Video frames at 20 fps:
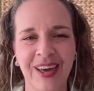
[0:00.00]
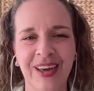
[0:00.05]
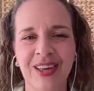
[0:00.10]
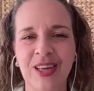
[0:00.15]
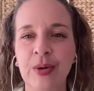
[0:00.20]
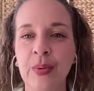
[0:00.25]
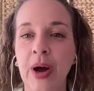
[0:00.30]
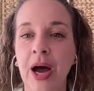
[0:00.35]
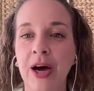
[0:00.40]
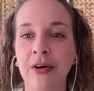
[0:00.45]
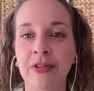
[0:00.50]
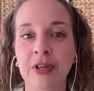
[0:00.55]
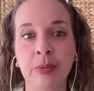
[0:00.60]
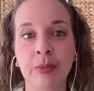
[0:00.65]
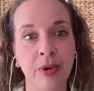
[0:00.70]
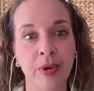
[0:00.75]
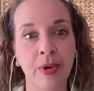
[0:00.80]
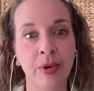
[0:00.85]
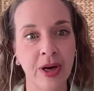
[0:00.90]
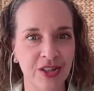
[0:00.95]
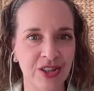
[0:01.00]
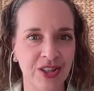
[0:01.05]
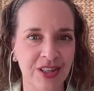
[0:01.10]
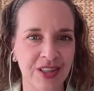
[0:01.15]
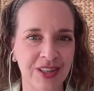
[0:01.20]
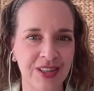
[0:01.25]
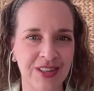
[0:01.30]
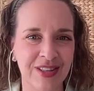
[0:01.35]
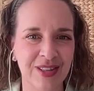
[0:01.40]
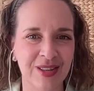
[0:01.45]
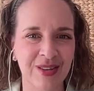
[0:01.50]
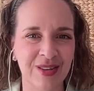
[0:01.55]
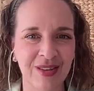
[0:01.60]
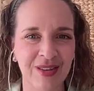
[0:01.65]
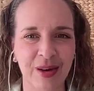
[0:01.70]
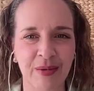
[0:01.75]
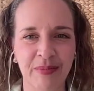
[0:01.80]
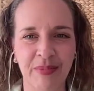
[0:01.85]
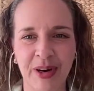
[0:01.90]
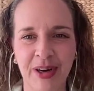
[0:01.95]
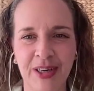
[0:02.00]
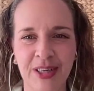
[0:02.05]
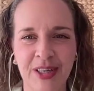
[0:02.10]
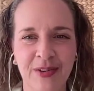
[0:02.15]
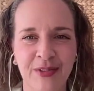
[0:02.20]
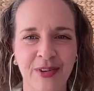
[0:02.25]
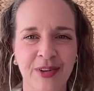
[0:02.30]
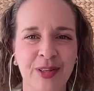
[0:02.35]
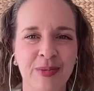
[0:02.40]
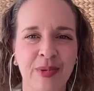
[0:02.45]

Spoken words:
You have spreadsheets, you're comparing different